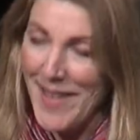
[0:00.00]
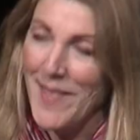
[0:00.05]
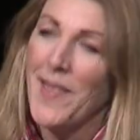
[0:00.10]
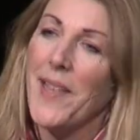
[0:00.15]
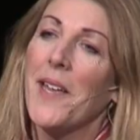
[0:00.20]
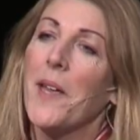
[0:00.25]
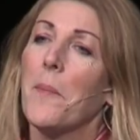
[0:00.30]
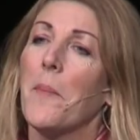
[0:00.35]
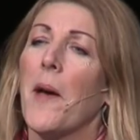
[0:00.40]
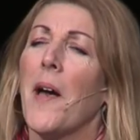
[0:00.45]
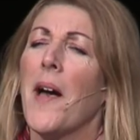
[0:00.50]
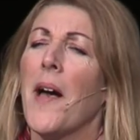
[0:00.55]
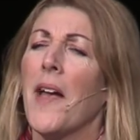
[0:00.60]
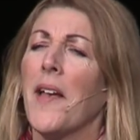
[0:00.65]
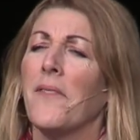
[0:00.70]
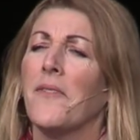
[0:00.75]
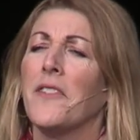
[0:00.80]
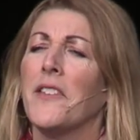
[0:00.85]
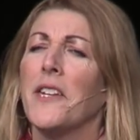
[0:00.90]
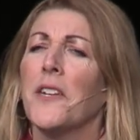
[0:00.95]
Think about, I
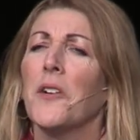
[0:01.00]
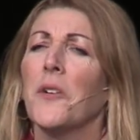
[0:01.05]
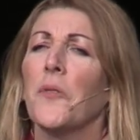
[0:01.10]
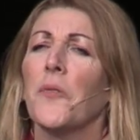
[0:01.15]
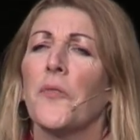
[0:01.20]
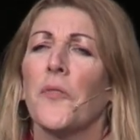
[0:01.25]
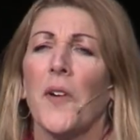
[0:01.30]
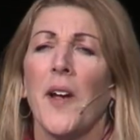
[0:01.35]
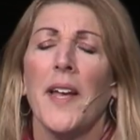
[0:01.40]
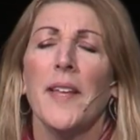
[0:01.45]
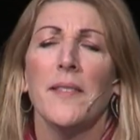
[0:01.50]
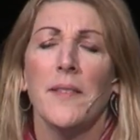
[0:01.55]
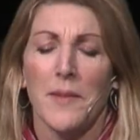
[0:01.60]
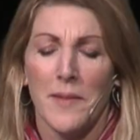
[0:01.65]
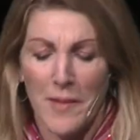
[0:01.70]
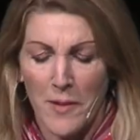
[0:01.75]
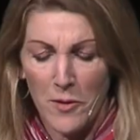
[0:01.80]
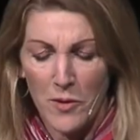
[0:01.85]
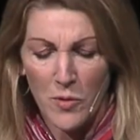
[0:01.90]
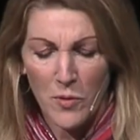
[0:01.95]
have dear
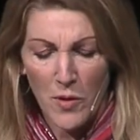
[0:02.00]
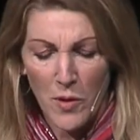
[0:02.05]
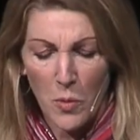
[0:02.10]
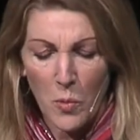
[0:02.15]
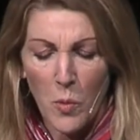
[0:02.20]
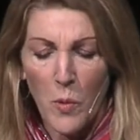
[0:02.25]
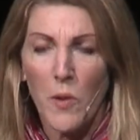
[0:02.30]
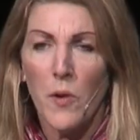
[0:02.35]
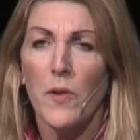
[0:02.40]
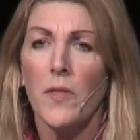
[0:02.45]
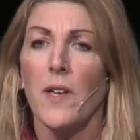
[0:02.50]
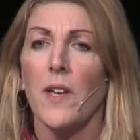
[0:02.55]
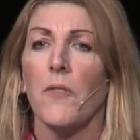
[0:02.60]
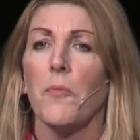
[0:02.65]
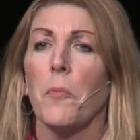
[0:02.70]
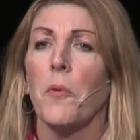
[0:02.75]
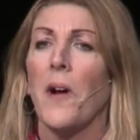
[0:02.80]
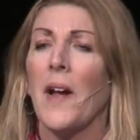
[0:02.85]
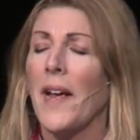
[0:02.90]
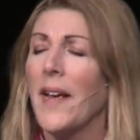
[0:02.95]
friends, it's, they're worthy
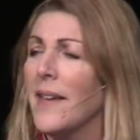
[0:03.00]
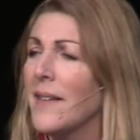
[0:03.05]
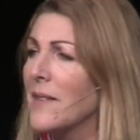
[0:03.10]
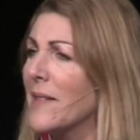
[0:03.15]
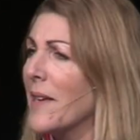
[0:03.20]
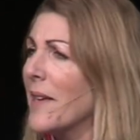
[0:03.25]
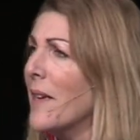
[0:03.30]
of praise.